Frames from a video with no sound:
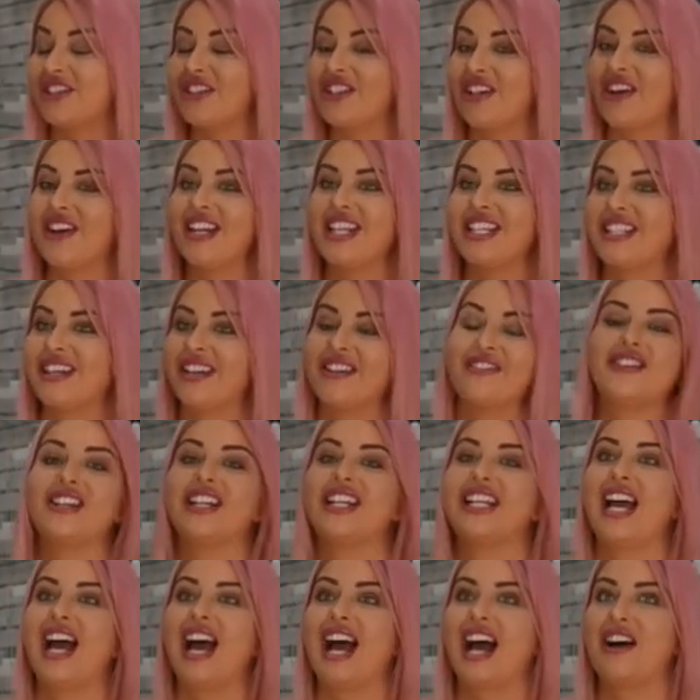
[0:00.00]
enjoyed it. I
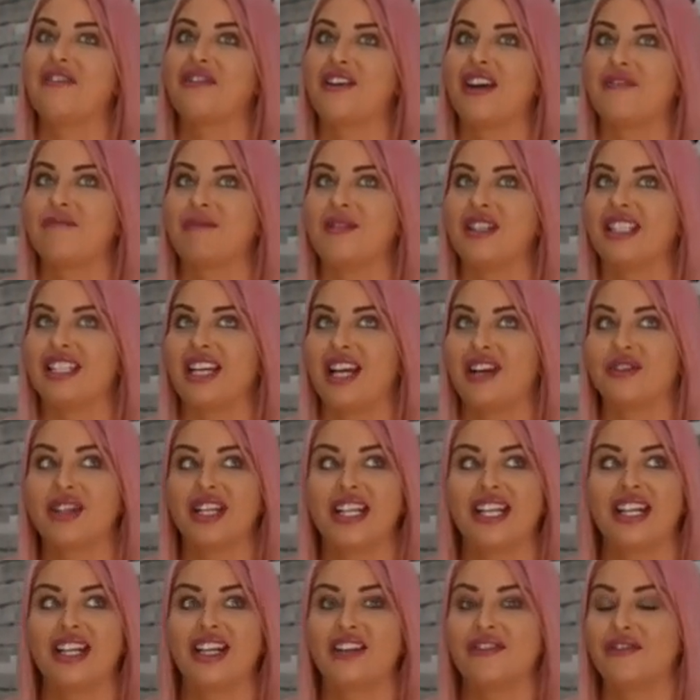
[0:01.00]
really have. I've been down
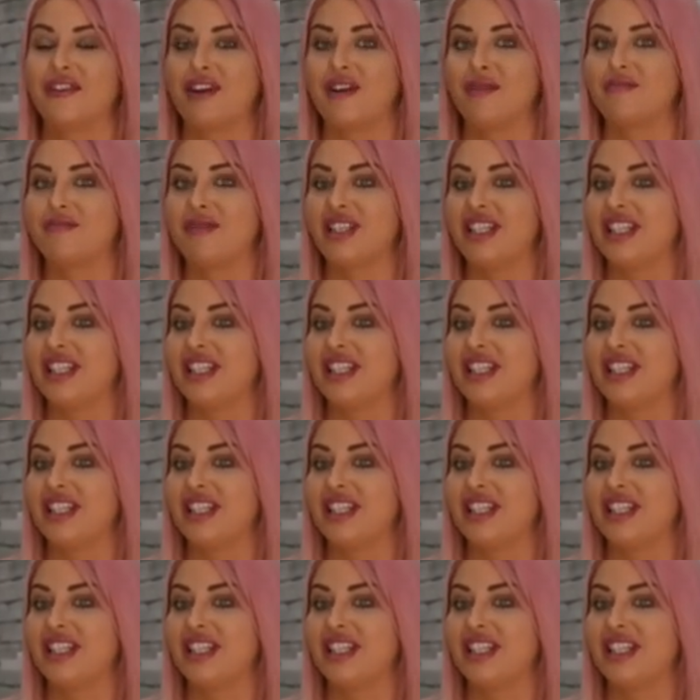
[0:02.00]
here from